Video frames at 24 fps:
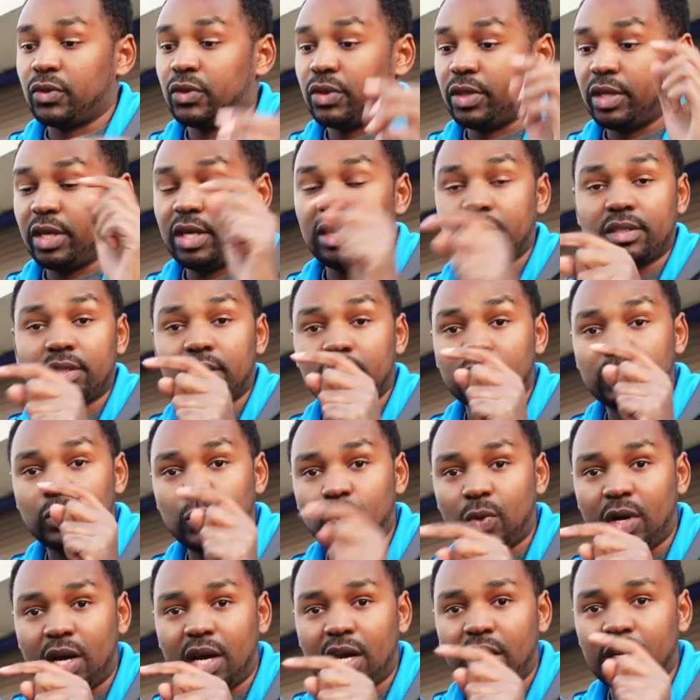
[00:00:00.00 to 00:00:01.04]
this is
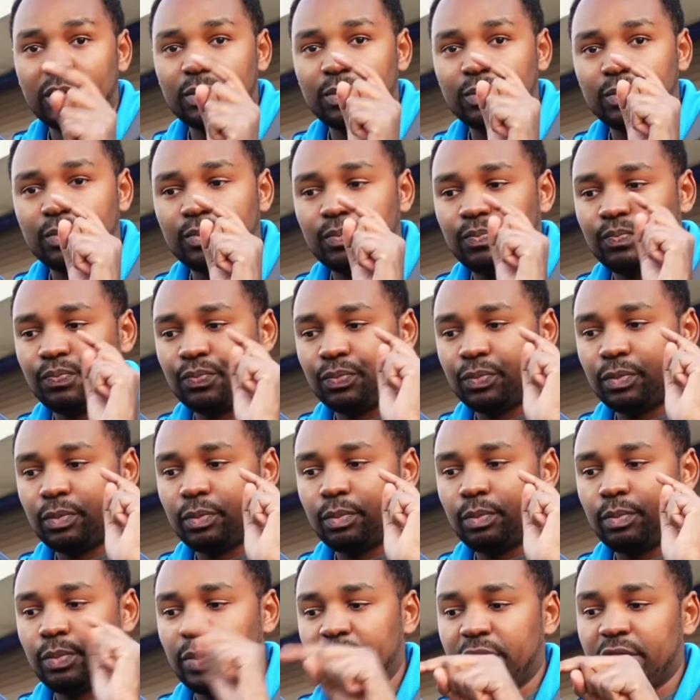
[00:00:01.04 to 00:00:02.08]
one
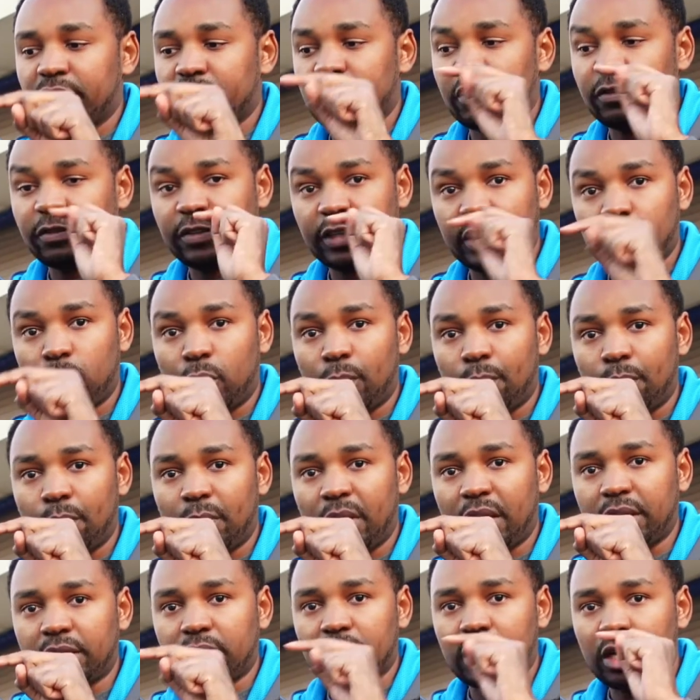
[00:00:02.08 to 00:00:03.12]
piece of
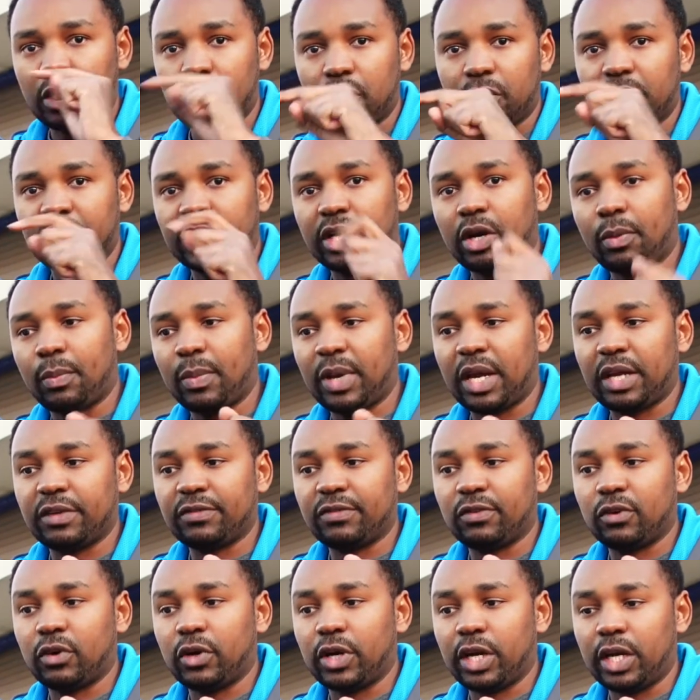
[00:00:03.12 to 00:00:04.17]
equipment I would recommend
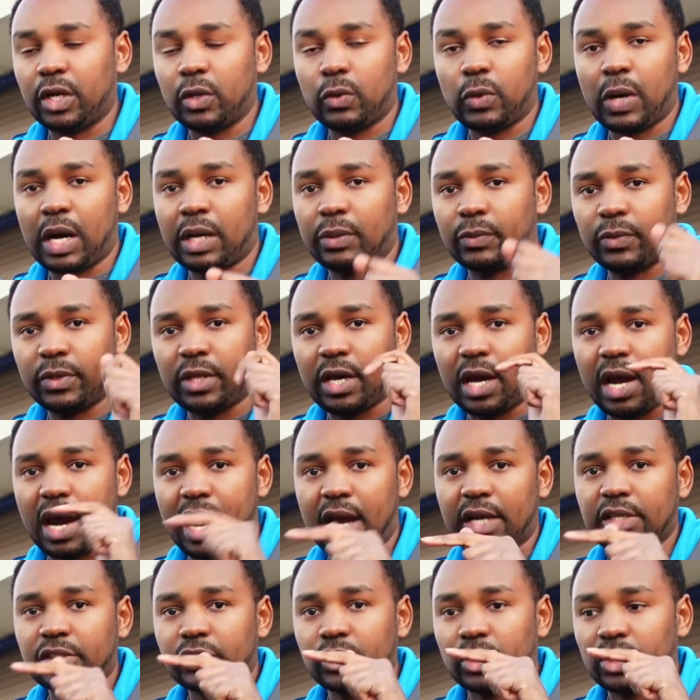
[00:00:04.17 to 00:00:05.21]
for anyone with an
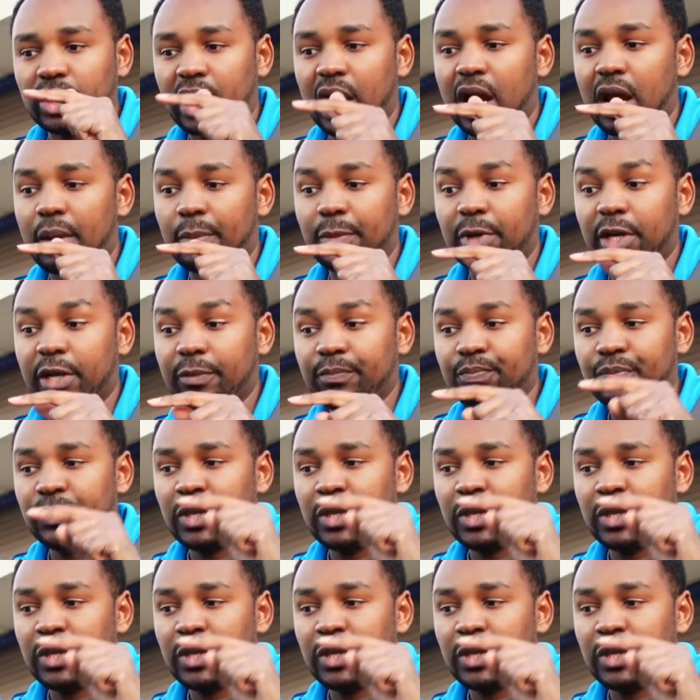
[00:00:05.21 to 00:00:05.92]
action camera.